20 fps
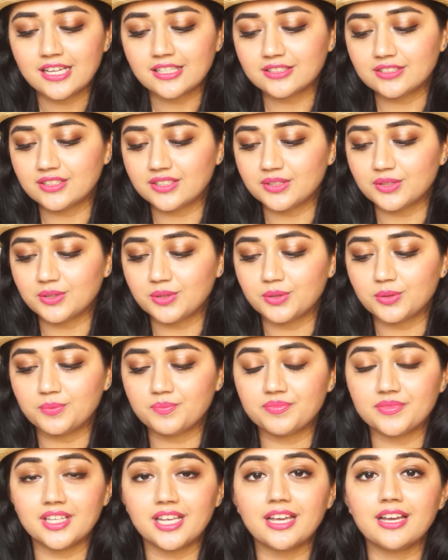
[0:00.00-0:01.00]

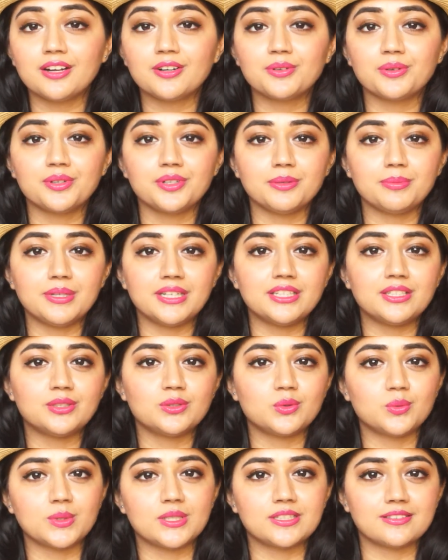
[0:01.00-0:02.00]
So there are going to be
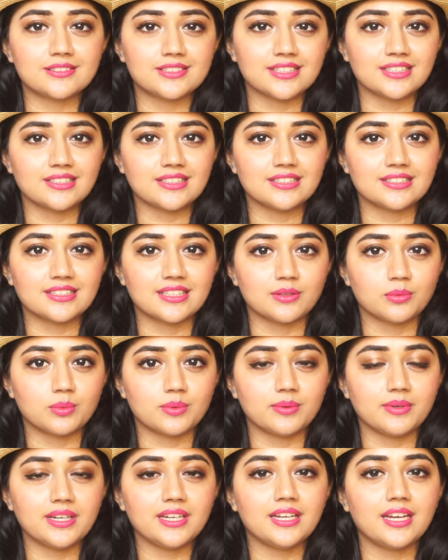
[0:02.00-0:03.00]
two winners in this
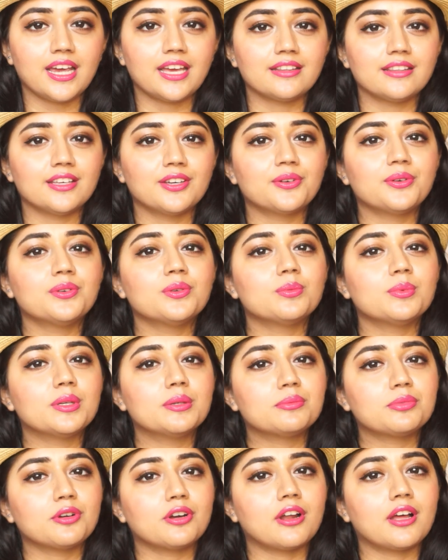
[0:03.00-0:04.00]
giveaway, and they're going to
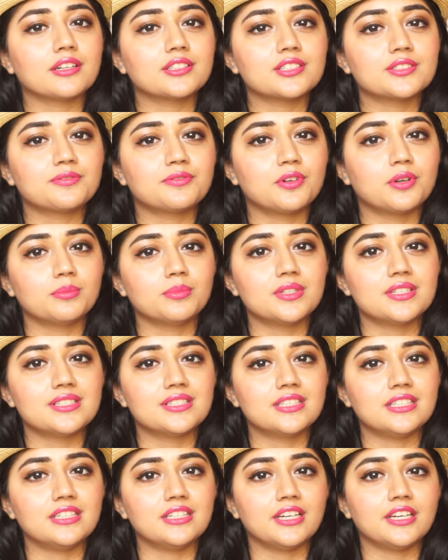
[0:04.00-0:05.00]
win products from the
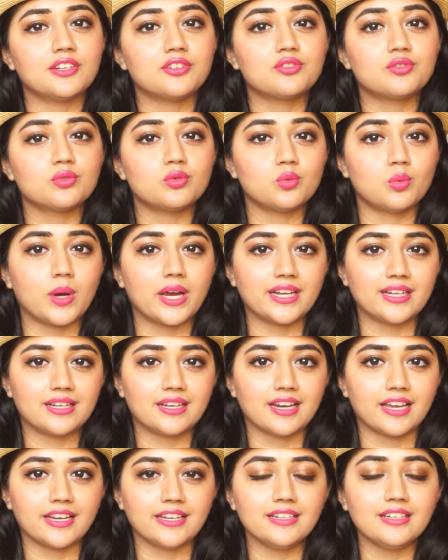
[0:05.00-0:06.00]
ZA True
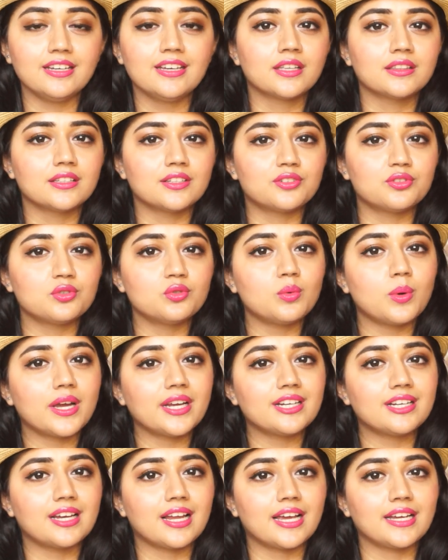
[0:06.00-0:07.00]
White line. The True
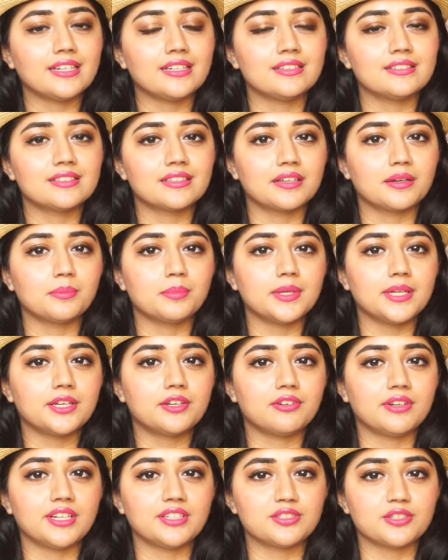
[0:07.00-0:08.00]
White line is a
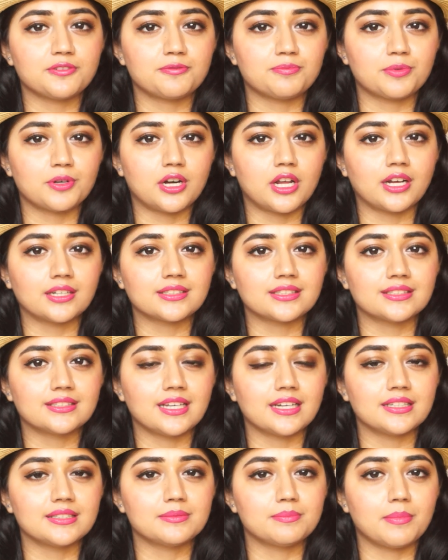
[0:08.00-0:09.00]
complete range of products
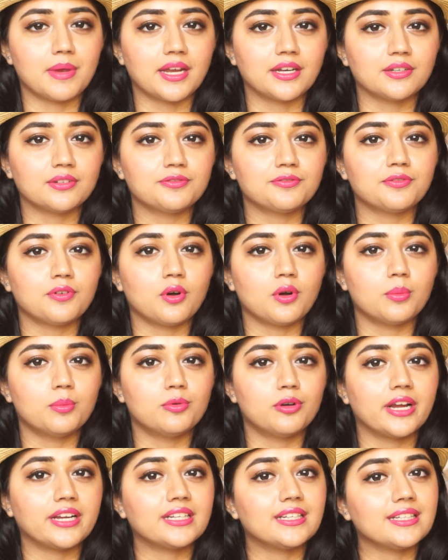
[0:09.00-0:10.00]
that is meant for
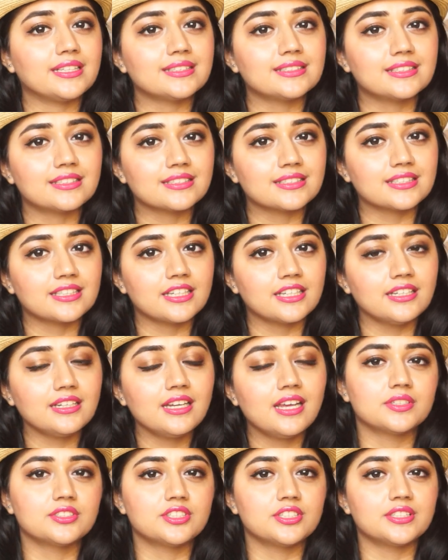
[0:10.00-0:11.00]
brightening the skin.
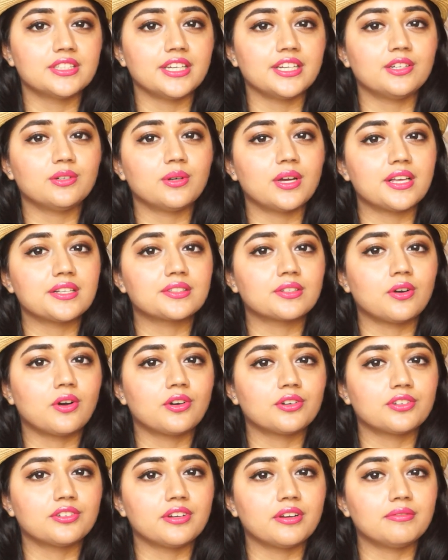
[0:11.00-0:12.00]
Shiseido has
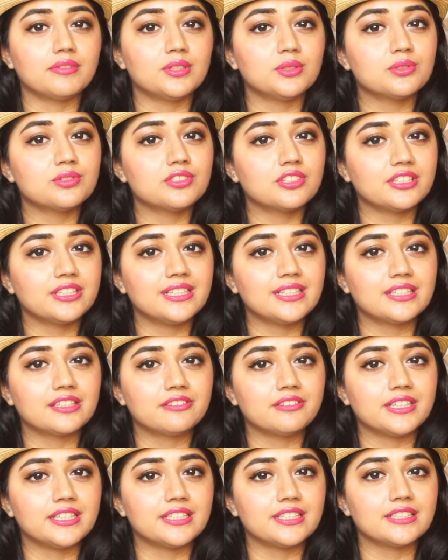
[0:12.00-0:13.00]
got a revolutionary
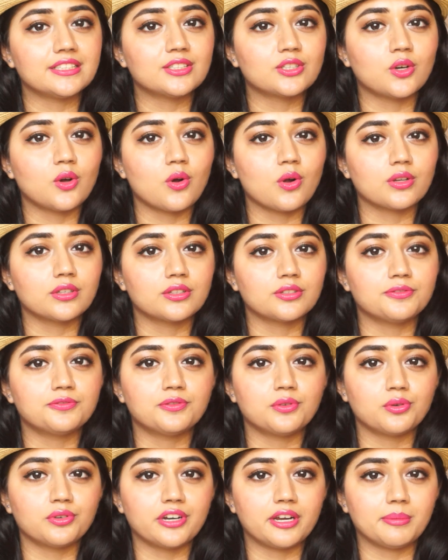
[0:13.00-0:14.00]
ingredient called the
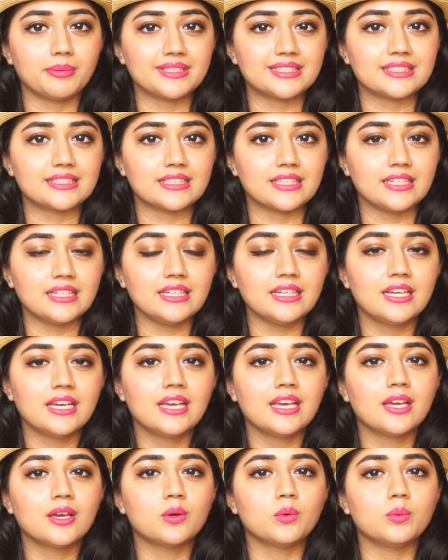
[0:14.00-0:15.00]
4MSK,
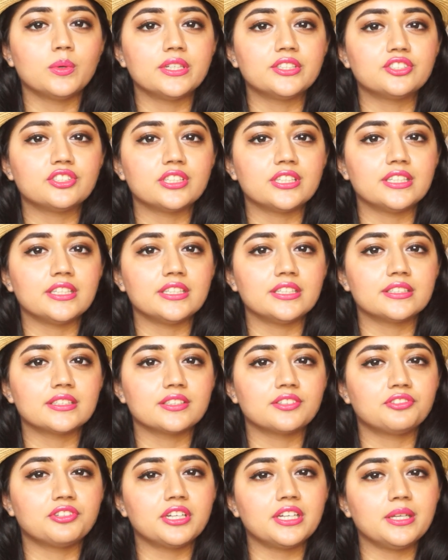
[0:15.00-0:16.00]
which is
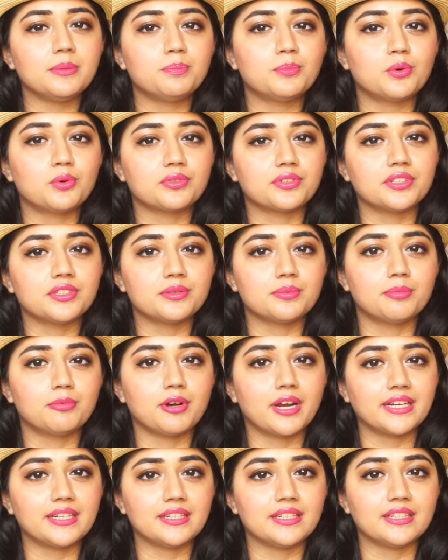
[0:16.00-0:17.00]
a really potent
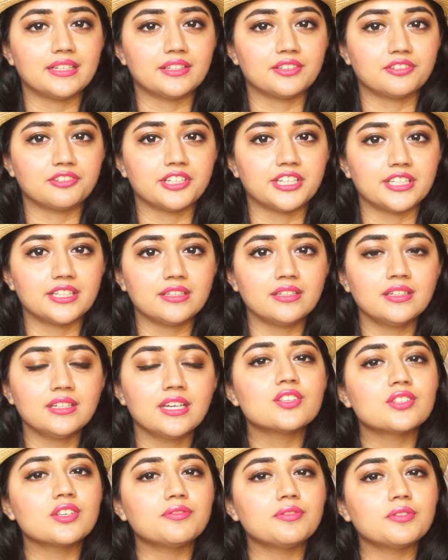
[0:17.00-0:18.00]
brightening ingredient.
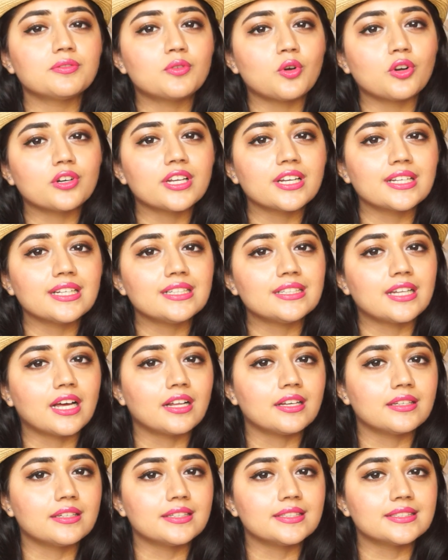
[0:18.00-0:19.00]
So if you've got any
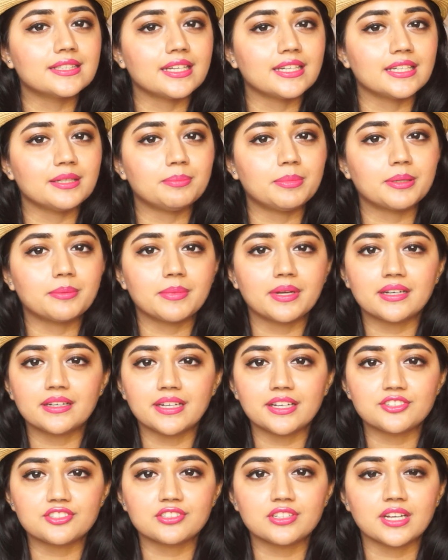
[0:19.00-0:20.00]
dullness, any
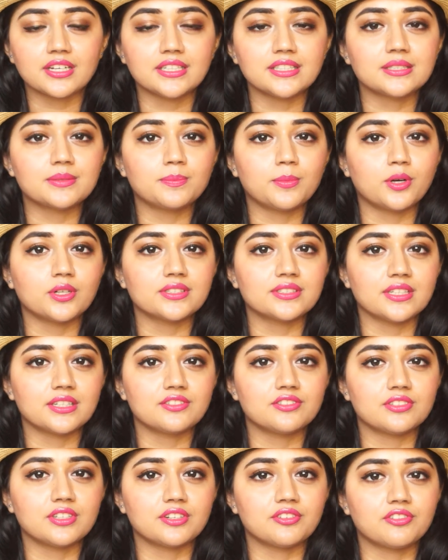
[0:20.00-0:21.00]
pigmentation, any spots,
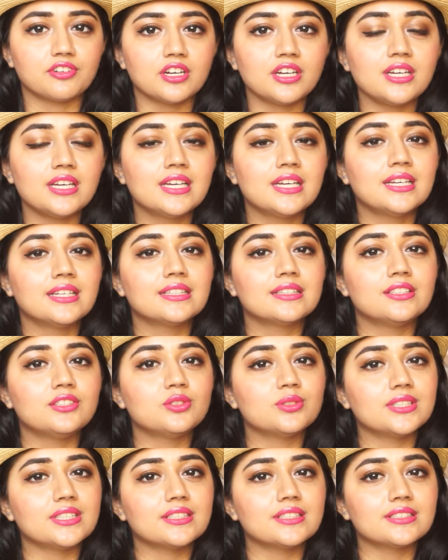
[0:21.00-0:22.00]
etc.,
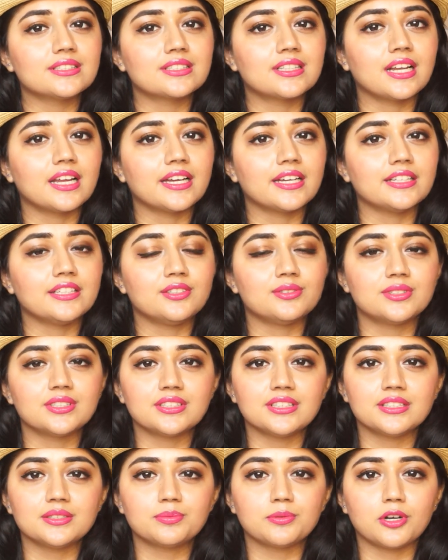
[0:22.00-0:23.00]
using this line,
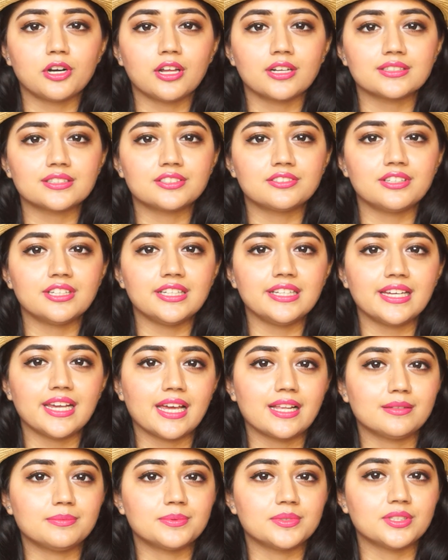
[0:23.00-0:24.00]
using these products really
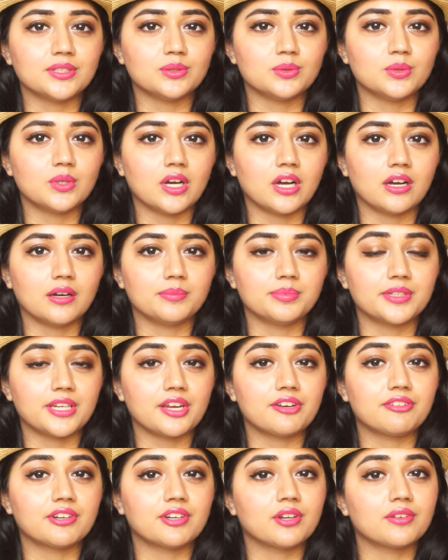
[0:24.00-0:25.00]
helps you
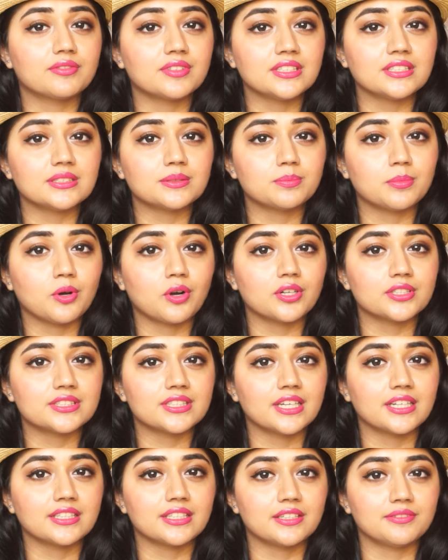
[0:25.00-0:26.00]
get rid of these
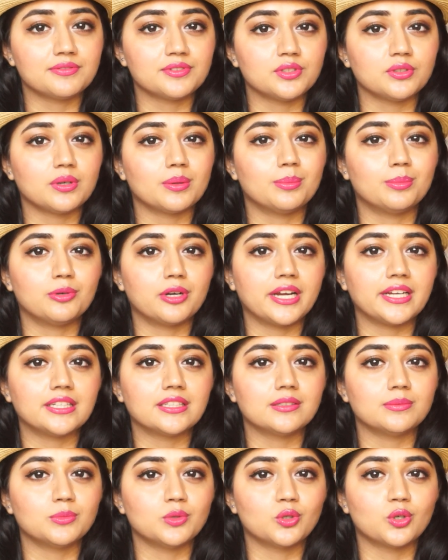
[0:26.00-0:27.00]
spots and gives you a
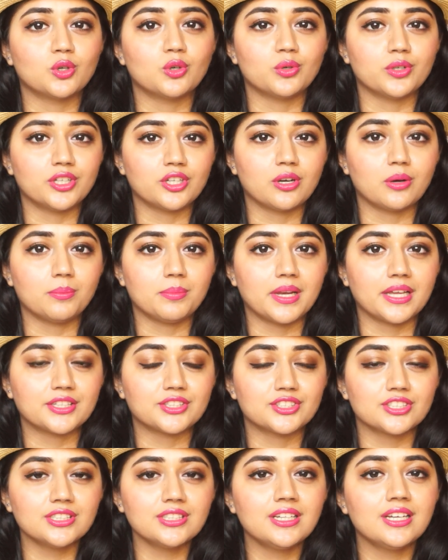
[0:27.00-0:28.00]
brighter, more glowing
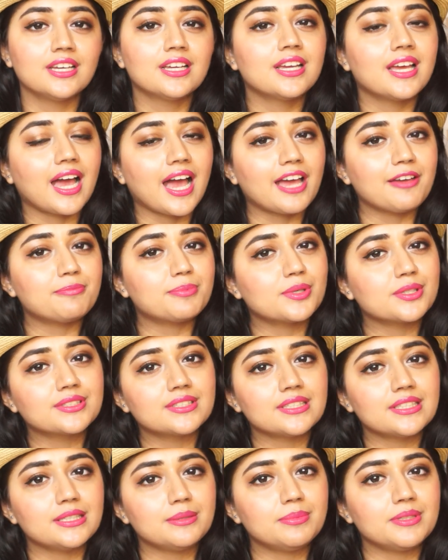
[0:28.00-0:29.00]
complexion. I've
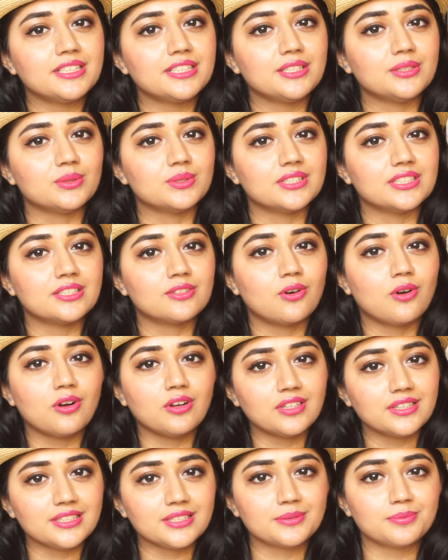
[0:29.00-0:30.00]
personally been using
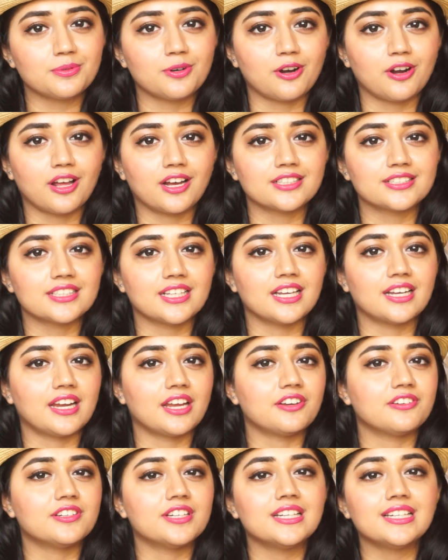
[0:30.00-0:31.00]
all these products and
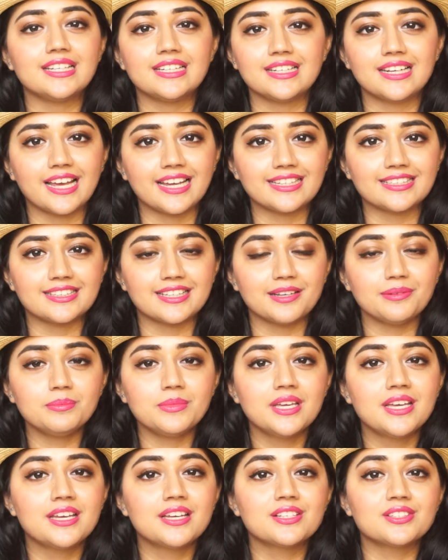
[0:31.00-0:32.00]
I really like
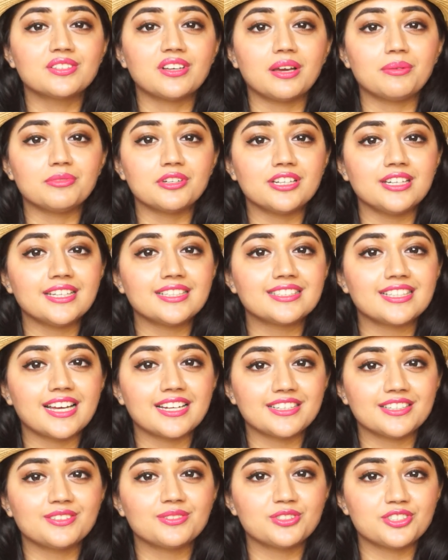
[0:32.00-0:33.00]
them. So I'm really
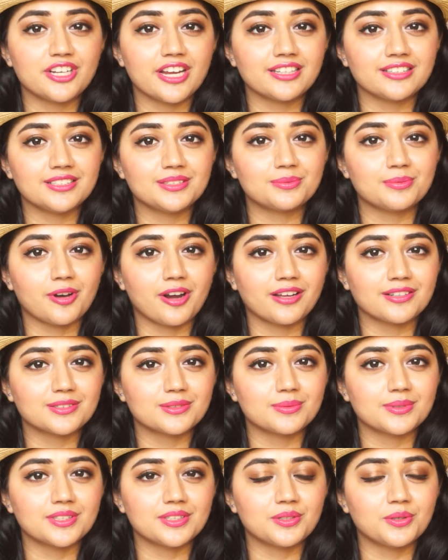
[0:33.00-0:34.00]
excited to share these
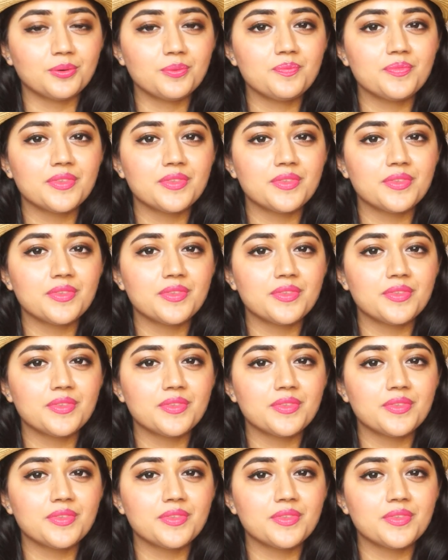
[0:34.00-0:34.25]
products with you.